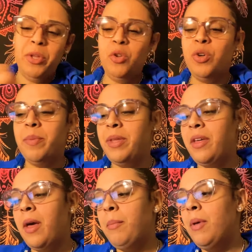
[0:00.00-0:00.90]
you, could be
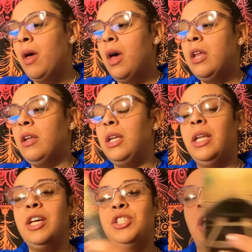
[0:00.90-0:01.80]
them.
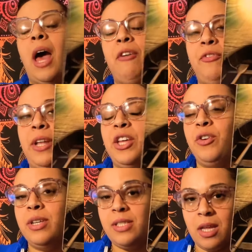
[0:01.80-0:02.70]
Nonetheless, I feel like
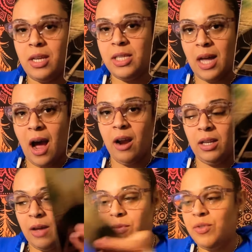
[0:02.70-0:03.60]
you're ascending to higher
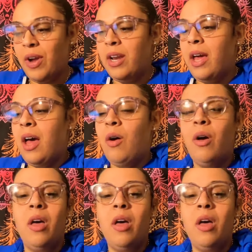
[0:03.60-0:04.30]
levels right now.